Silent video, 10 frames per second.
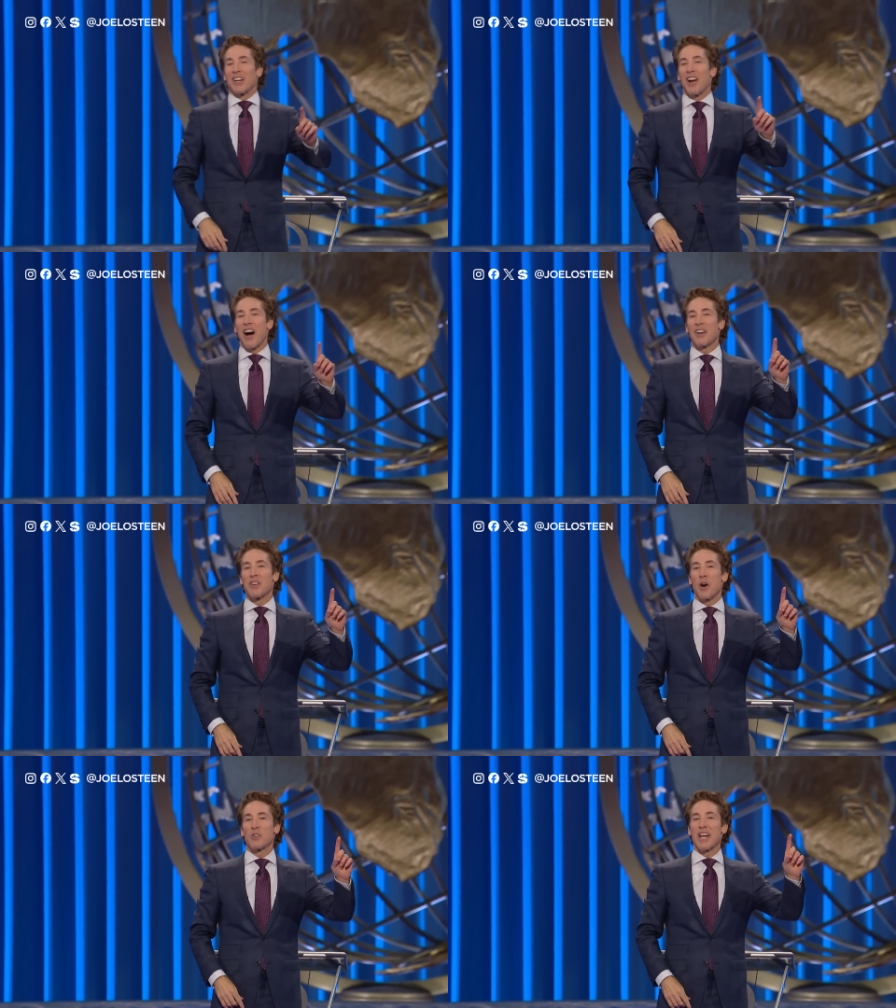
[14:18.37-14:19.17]

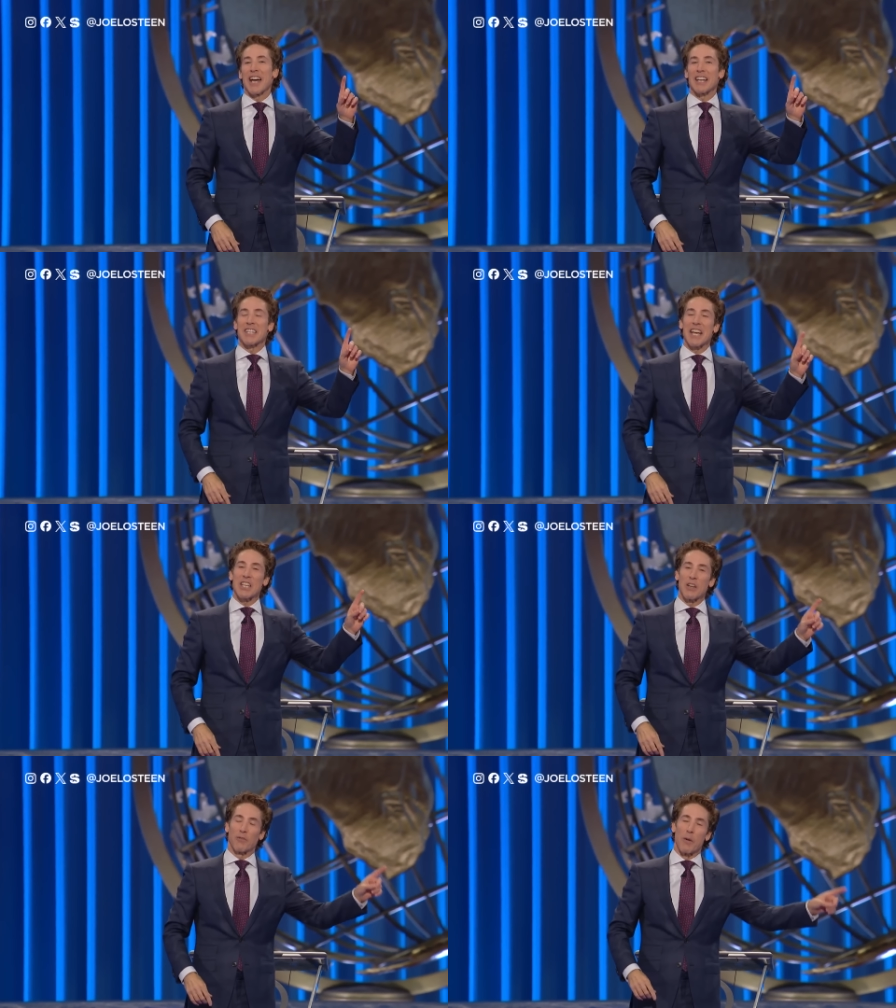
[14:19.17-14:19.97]
God knows how to
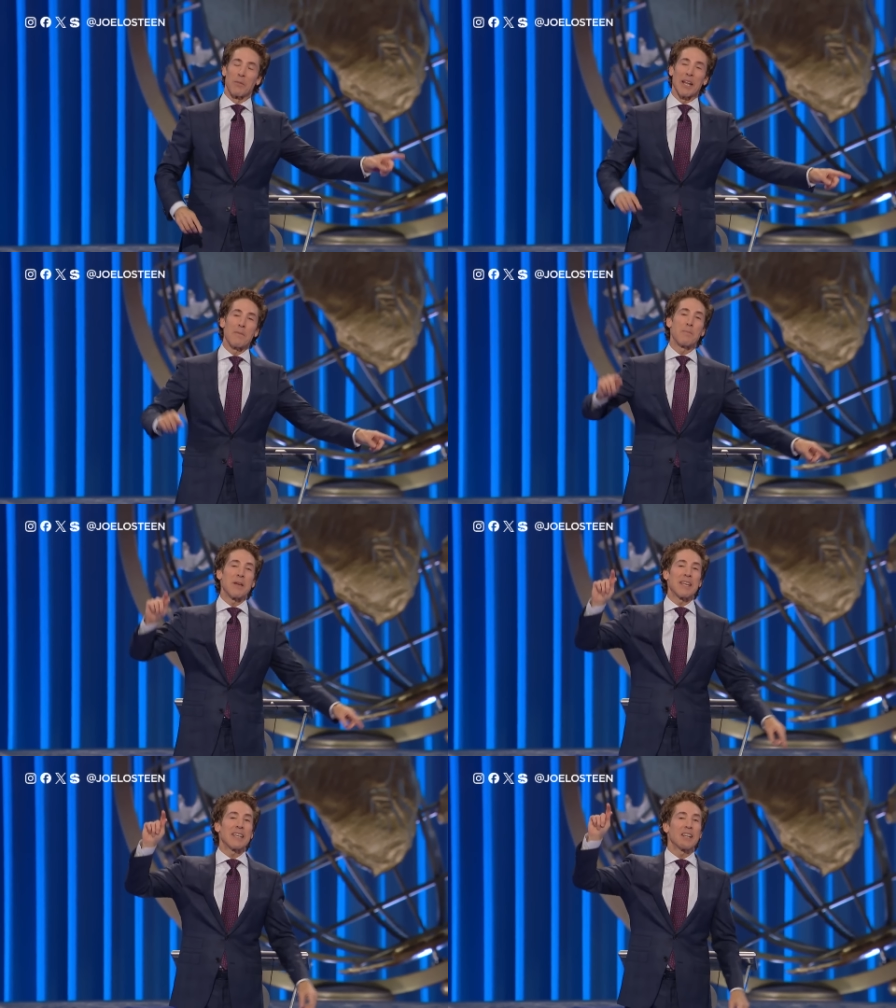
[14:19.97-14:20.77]
take you from
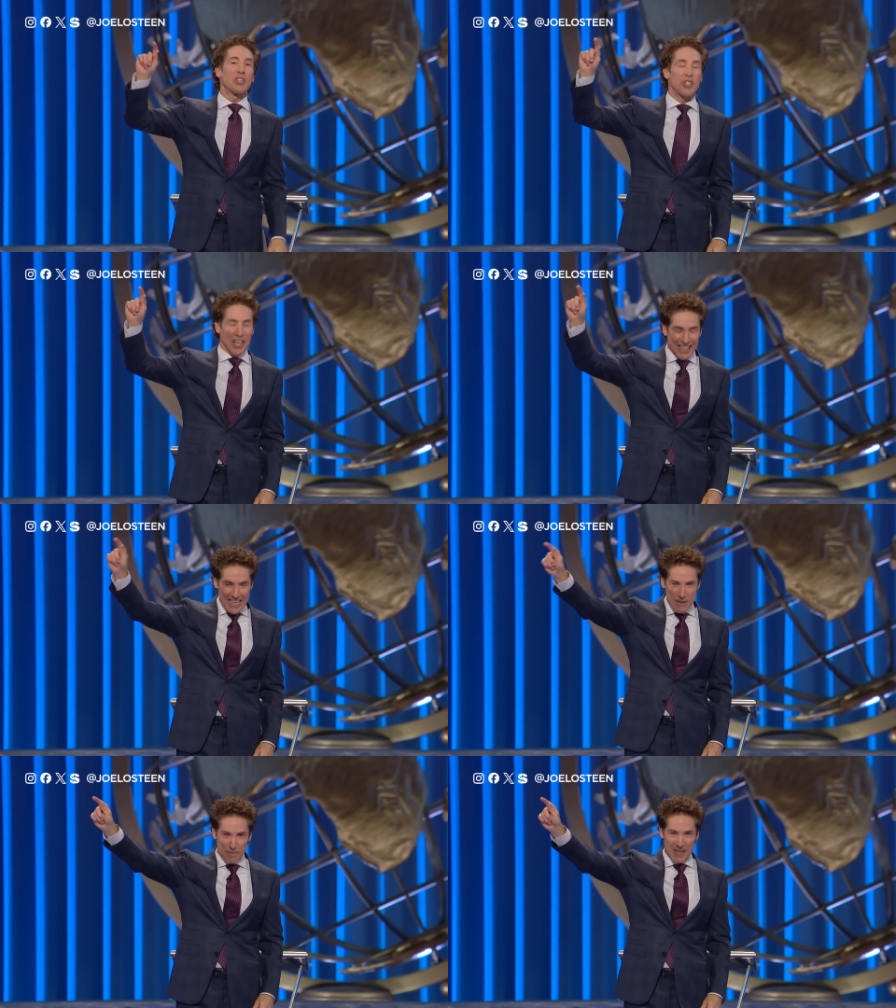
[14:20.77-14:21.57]
limping to
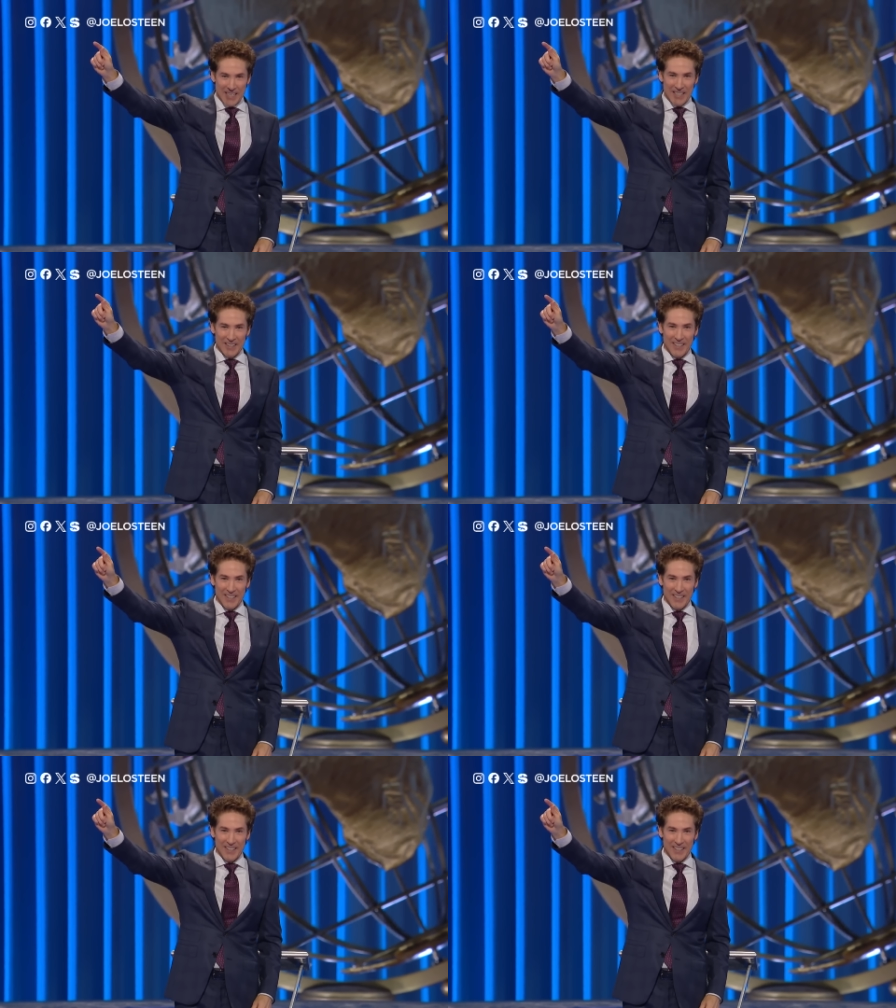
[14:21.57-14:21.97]
leaping.